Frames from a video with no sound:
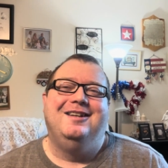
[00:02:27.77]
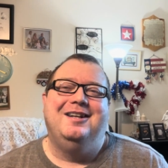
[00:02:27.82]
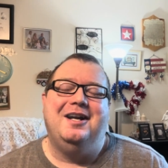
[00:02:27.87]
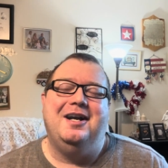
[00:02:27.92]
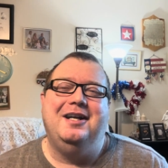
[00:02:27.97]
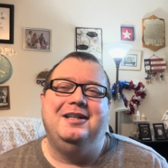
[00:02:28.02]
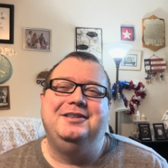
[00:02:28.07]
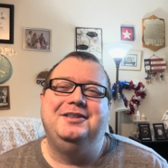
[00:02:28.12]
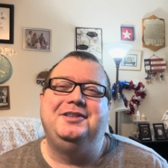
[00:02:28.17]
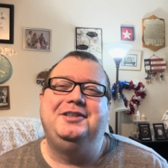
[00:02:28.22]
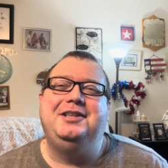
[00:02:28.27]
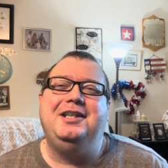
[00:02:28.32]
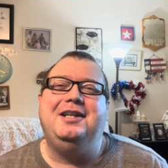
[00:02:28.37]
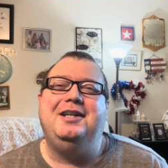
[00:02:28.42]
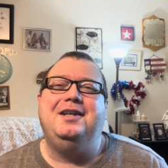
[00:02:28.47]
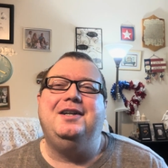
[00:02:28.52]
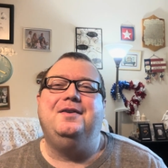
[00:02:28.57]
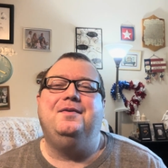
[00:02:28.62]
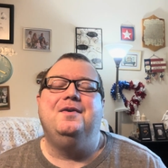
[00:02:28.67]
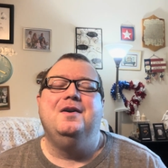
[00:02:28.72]
he's a
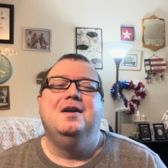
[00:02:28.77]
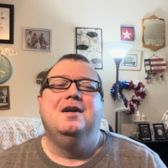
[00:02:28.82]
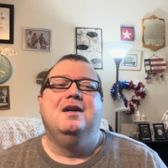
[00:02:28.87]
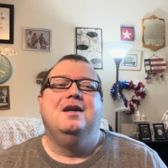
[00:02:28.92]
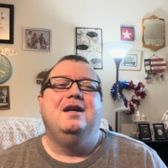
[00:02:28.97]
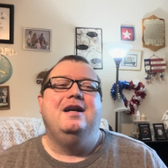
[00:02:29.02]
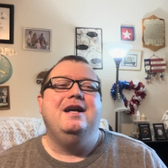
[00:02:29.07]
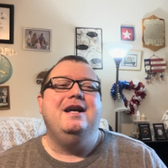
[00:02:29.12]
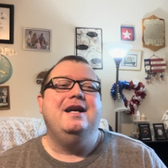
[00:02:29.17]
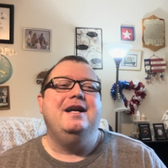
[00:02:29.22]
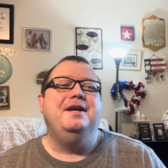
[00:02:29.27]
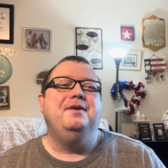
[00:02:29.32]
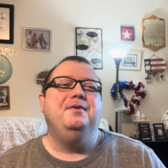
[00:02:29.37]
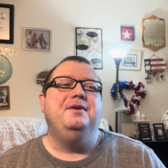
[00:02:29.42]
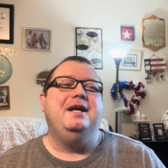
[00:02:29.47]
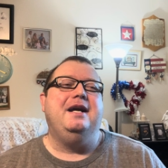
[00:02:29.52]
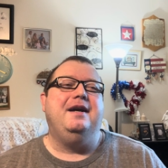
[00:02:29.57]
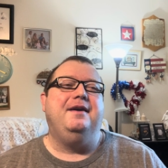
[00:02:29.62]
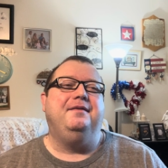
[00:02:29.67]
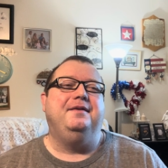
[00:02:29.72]
sheriff, and
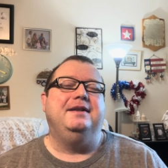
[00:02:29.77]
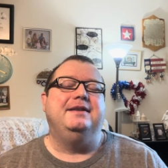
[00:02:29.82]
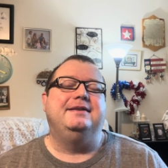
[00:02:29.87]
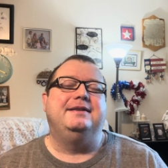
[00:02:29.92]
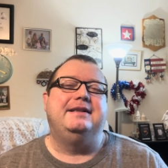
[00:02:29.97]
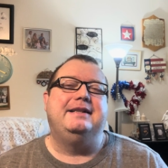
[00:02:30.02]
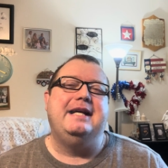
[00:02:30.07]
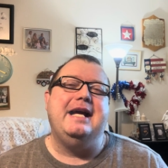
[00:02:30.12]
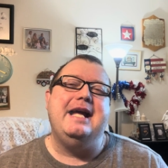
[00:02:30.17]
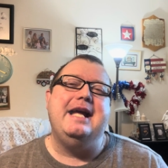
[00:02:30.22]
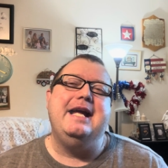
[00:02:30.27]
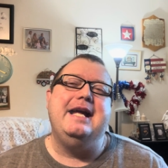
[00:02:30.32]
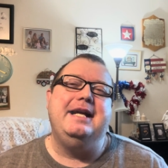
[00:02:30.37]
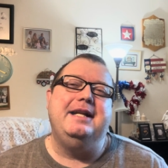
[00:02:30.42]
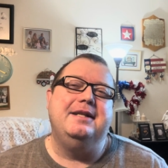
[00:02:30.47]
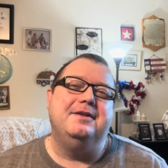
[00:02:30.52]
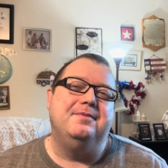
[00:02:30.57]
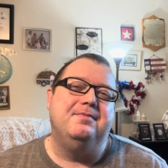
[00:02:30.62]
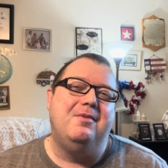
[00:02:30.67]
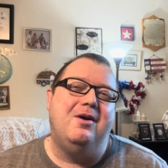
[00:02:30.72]
we have this gang,
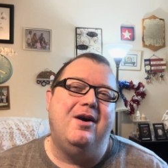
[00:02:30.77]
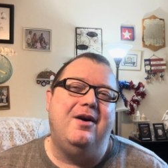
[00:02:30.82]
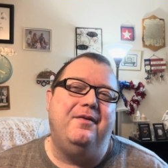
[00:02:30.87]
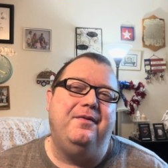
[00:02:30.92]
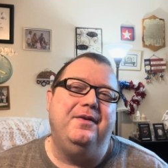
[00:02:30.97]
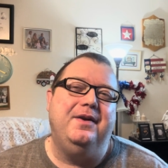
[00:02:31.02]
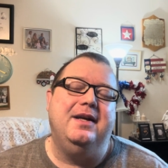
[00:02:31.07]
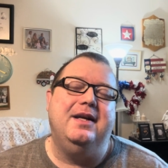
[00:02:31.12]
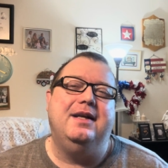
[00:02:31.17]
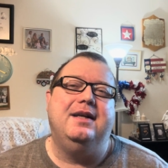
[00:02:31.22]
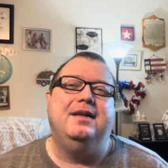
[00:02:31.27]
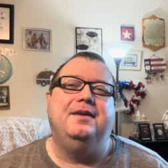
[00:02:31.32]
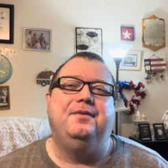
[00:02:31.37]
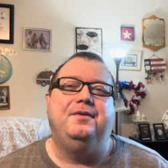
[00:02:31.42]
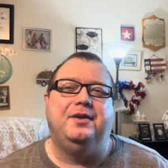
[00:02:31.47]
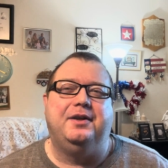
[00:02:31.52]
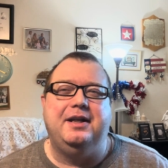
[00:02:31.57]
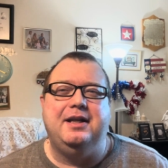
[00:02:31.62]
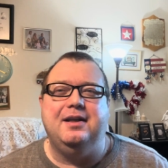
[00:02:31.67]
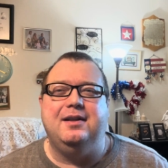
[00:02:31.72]
this mafia.
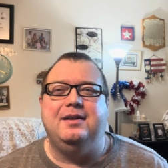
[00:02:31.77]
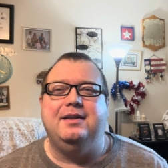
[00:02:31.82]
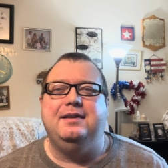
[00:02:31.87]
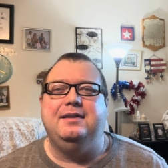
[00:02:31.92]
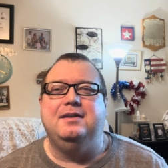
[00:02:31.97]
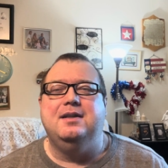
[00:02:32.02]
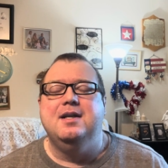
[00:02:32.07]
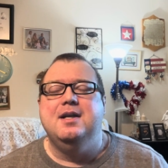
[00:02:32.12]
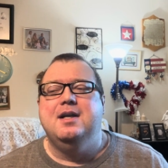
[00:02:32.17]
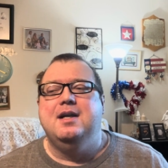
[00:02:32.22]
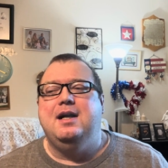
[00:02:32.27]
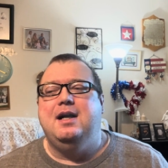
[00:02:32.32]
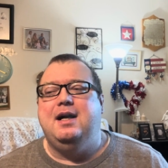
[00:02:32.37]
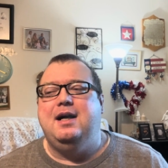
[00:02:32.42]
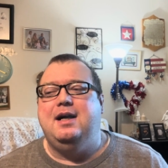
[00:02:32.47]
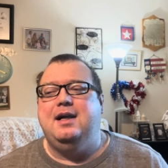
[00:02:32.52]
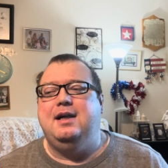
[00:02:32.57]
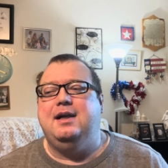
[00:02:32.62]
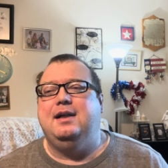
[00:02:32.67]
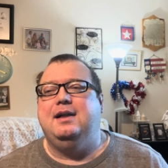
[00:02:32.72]
They're killing
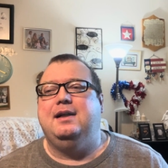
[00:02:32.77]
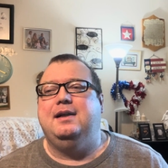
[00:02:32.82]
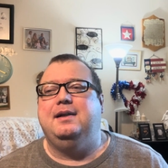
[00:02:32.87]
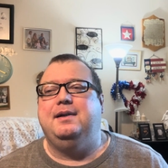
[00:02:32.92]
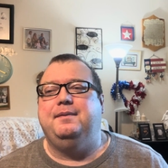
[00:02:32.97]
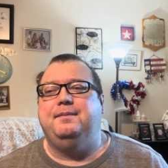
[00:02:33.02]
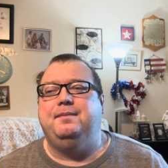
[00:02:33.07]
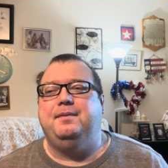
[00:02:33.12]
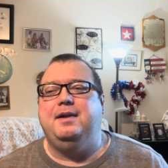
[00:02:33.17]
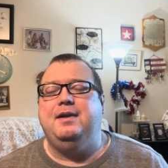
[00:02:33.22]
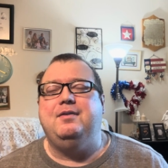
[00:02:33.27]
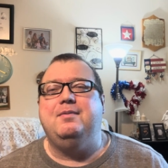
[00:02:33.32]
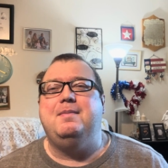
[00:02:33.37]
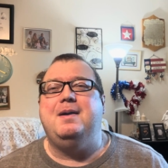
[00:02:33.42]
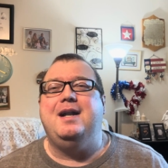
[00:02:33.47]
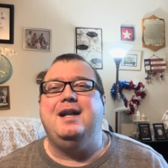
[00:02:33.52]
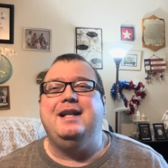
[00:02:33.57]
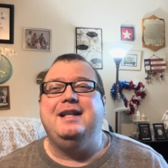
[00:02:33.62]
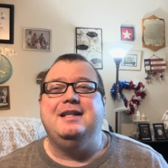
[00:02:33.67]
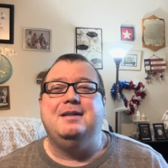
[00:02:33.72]

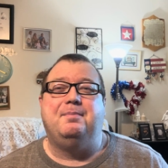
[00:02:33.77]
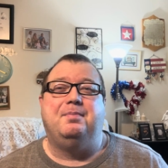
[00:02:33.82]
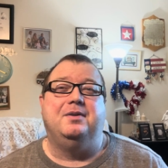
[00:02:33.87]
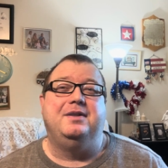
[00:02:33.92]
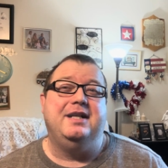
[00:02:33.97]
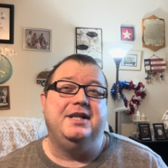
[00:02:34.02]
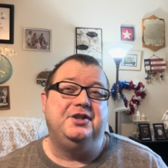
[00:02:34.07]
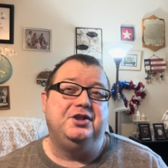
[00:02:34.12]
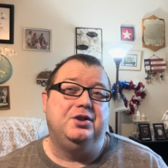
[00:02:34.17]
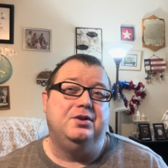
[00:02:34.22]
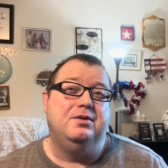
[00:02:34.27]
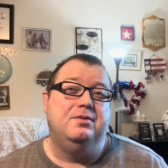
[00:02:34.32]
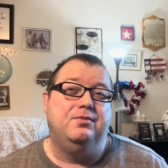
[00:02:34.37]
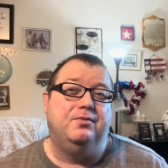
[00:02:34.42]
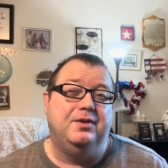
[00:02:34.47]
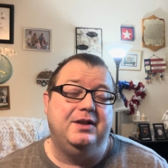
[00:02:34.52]
everybody in the protection